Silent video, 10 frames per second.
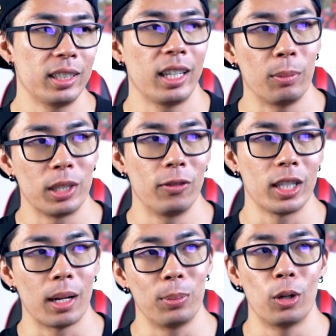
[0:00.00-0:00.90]
to him
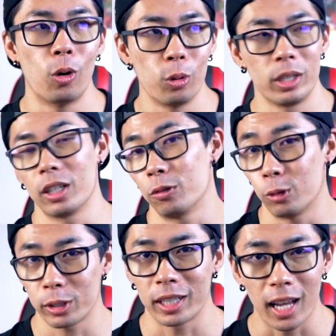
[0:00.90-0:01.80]
giving up a whole year of
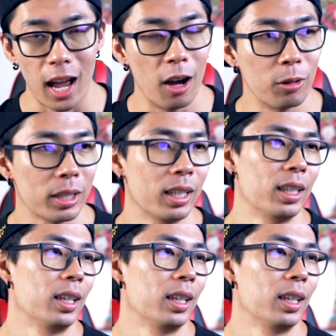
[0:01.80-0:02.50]
working out.